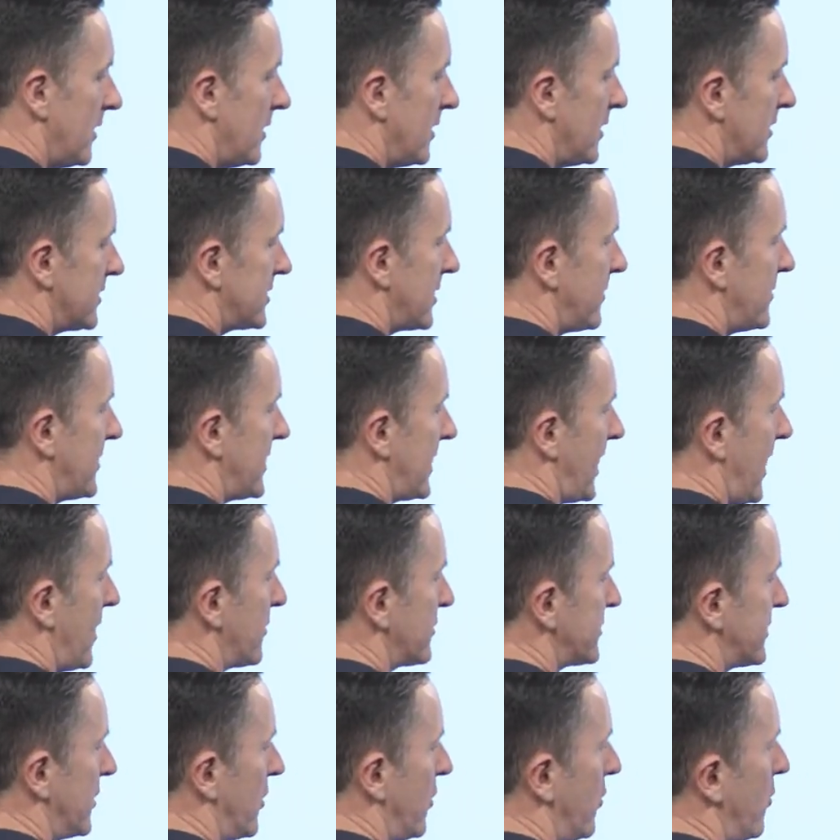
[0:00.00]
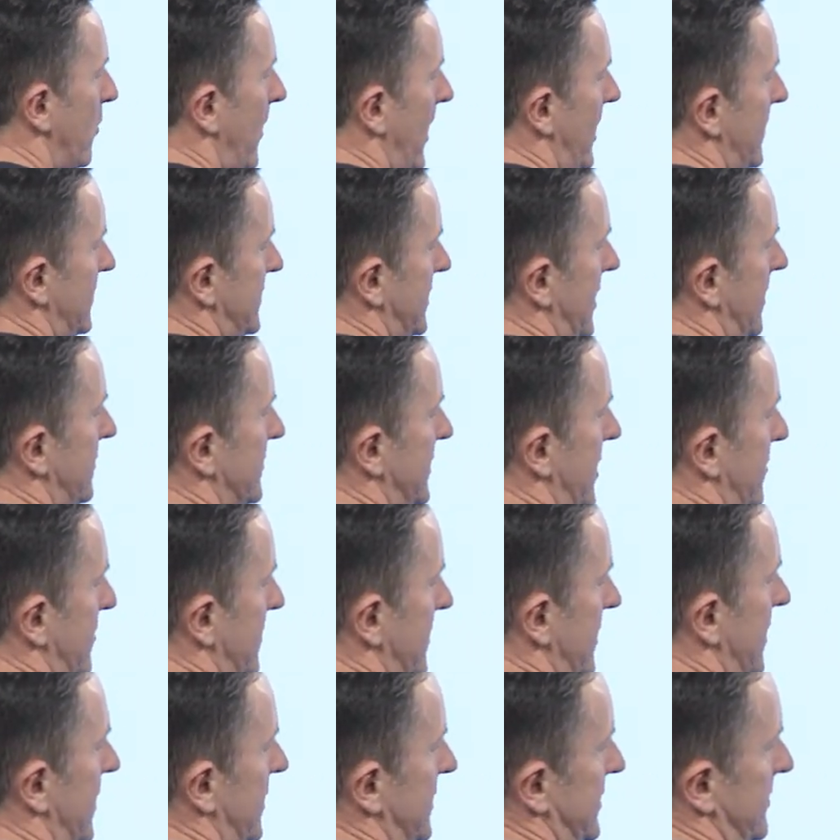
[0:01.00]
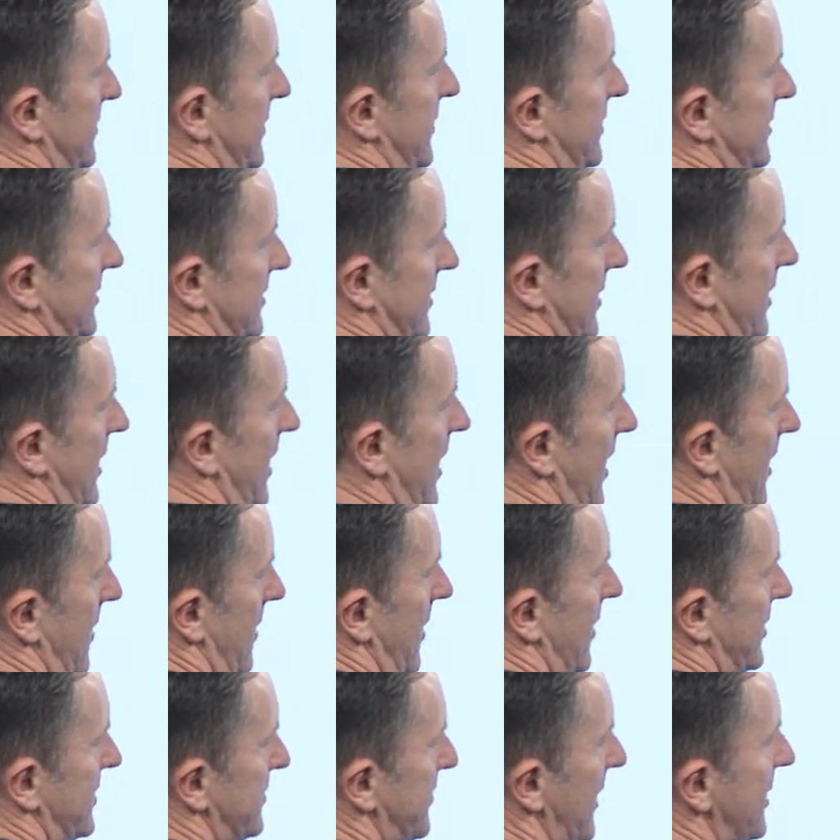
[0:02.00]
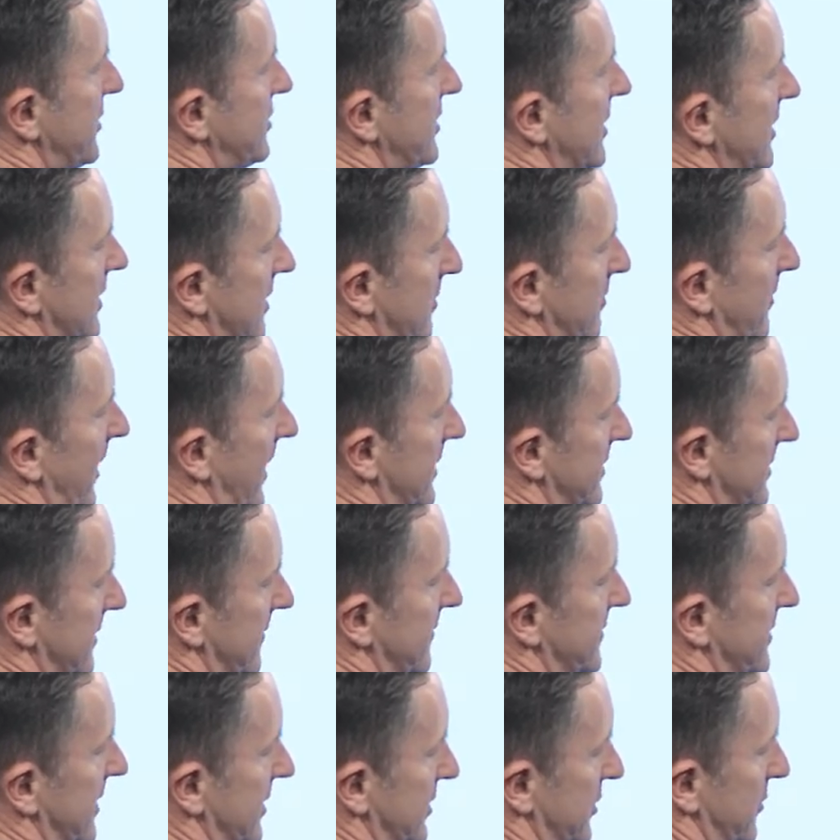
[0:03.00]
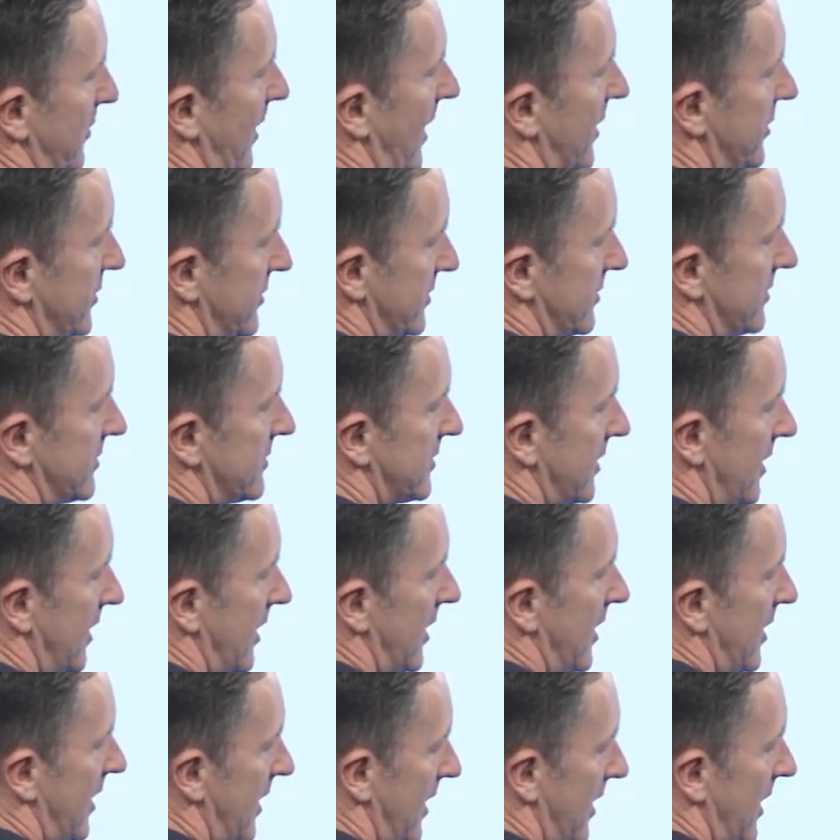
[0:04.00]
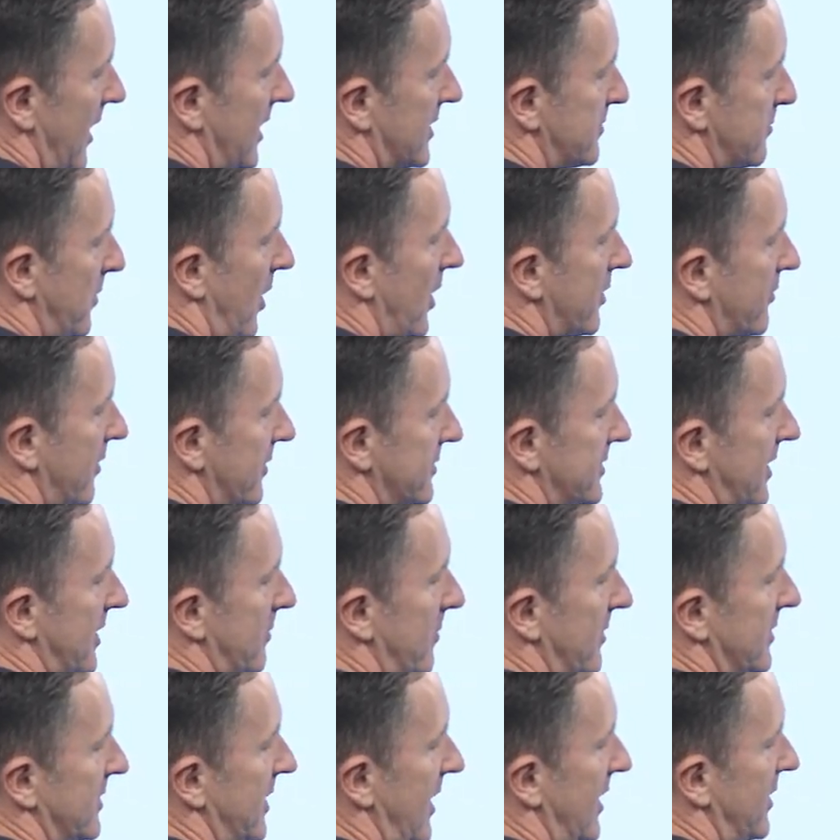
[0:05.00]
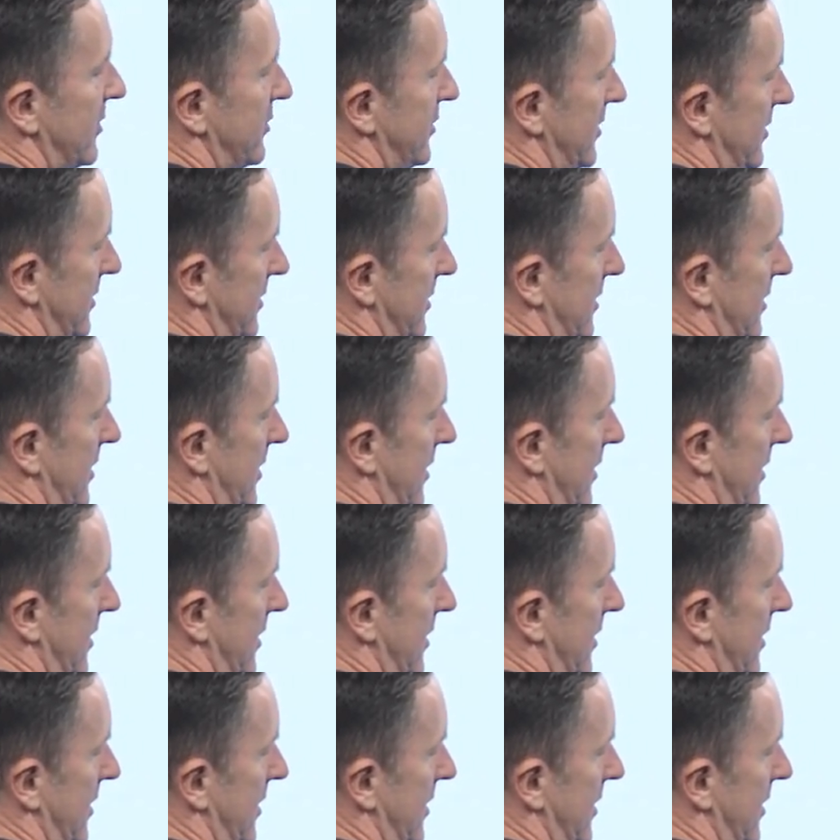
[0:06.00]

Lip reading: Something else that always comes up with customers, especially in competitive situations, is microsegmentation.